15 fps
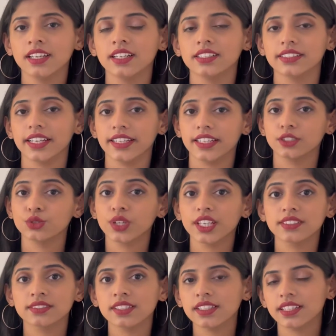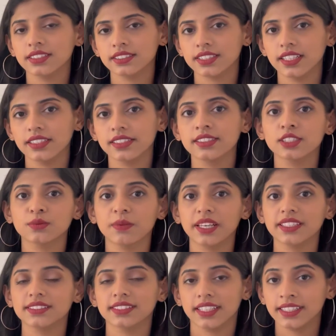They are educational consultants
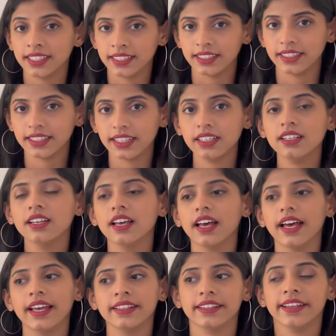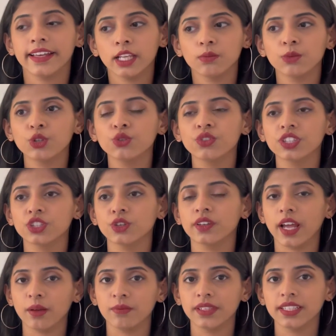based in India and they help you with your
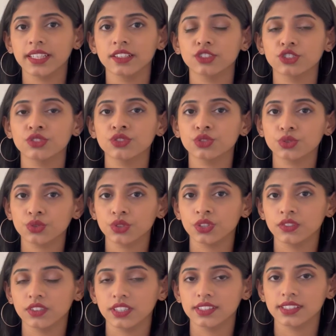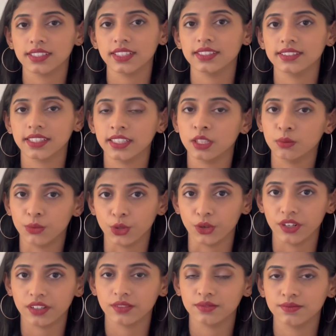applications to universities in
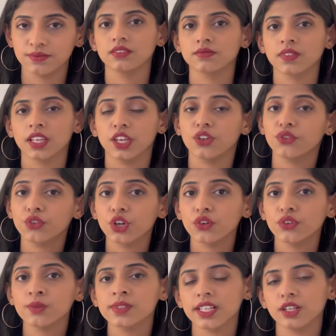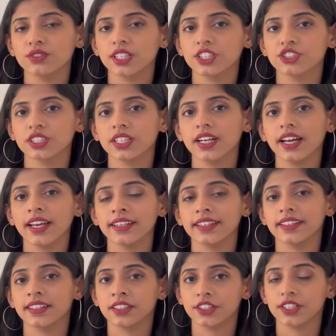abroad. If you are from South Asia and are
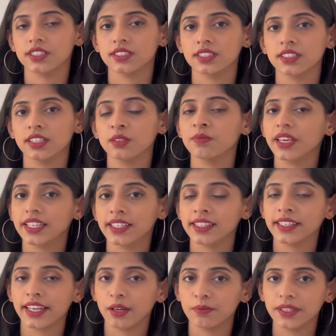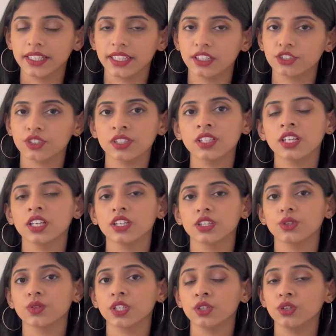interested in making an application,
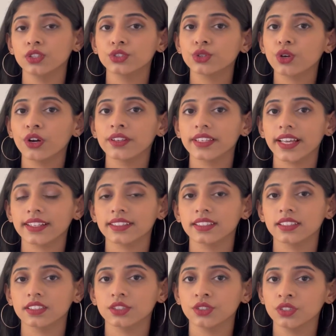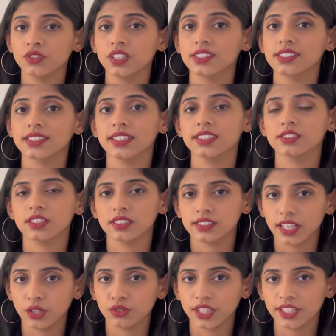you can also contact the university's
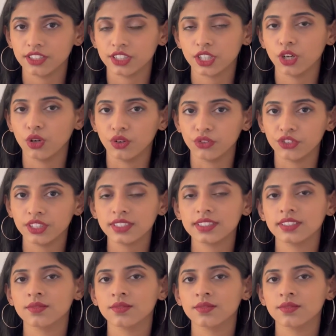South Asia office.